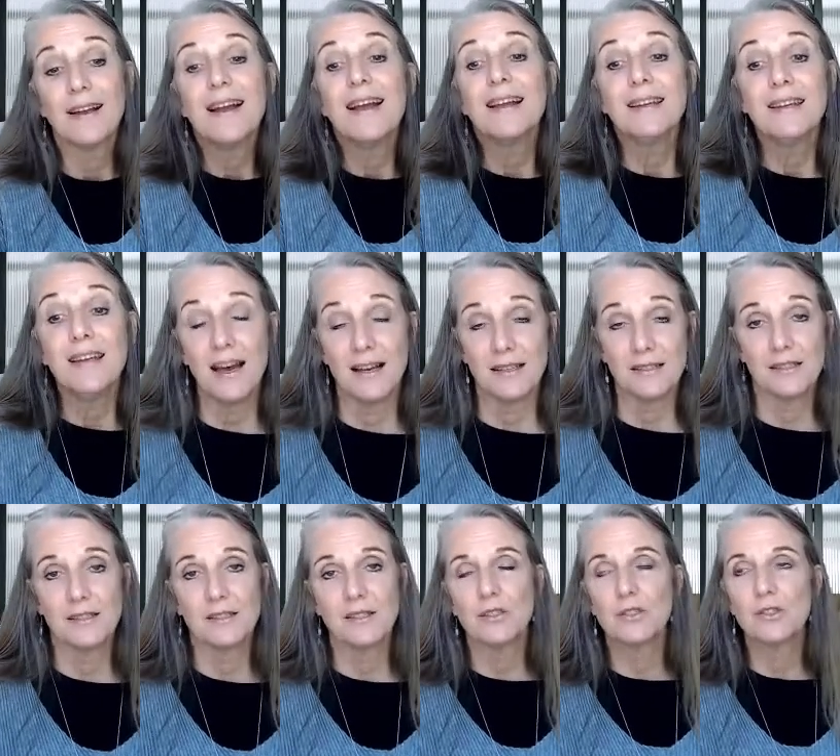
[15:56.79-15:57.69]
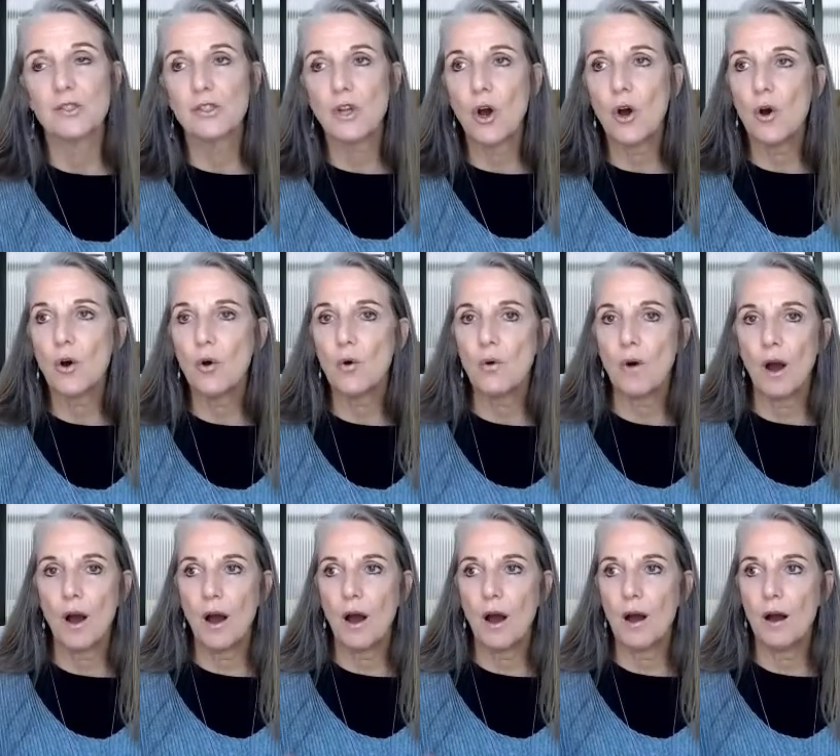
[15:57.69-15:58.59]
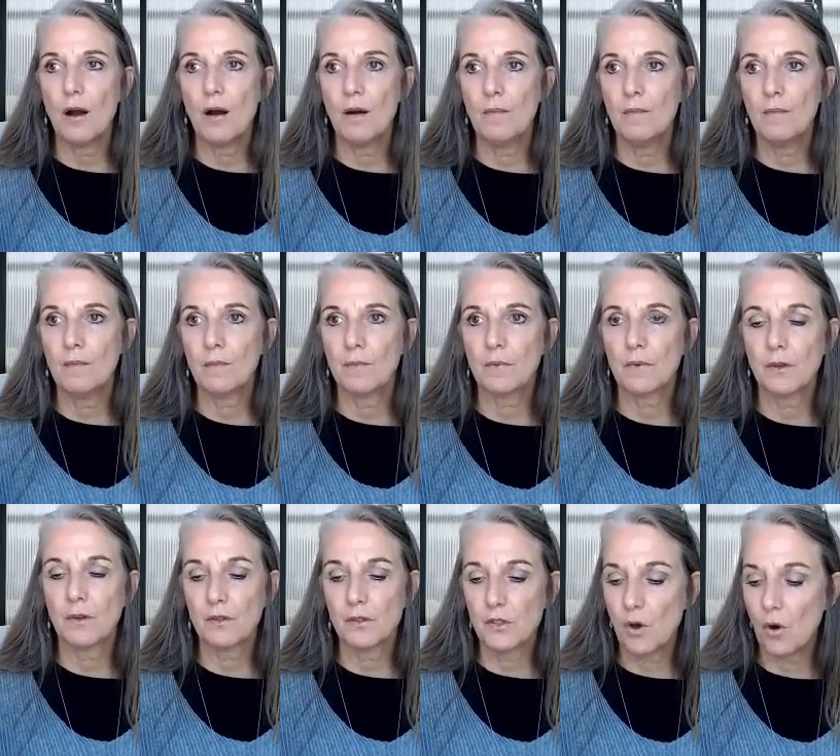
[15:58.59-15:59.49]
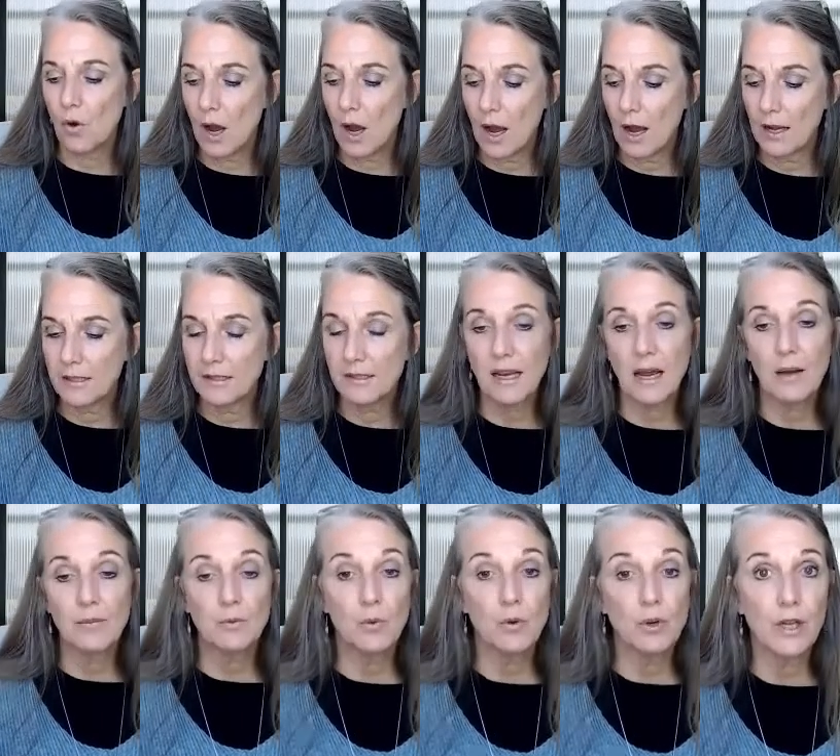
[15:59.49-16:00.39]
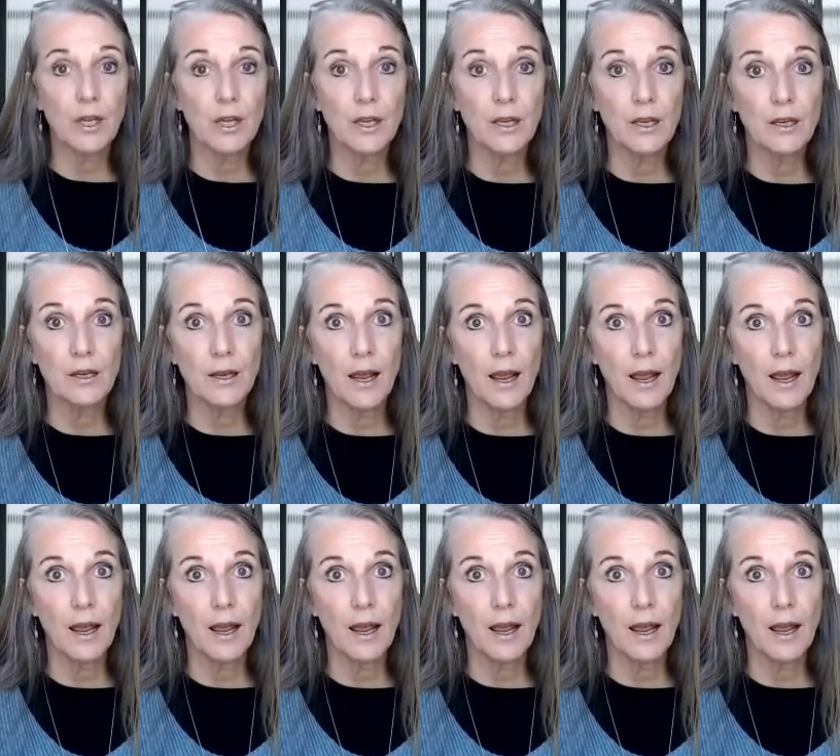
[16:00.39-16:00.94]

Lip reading: Yes. So I stopped working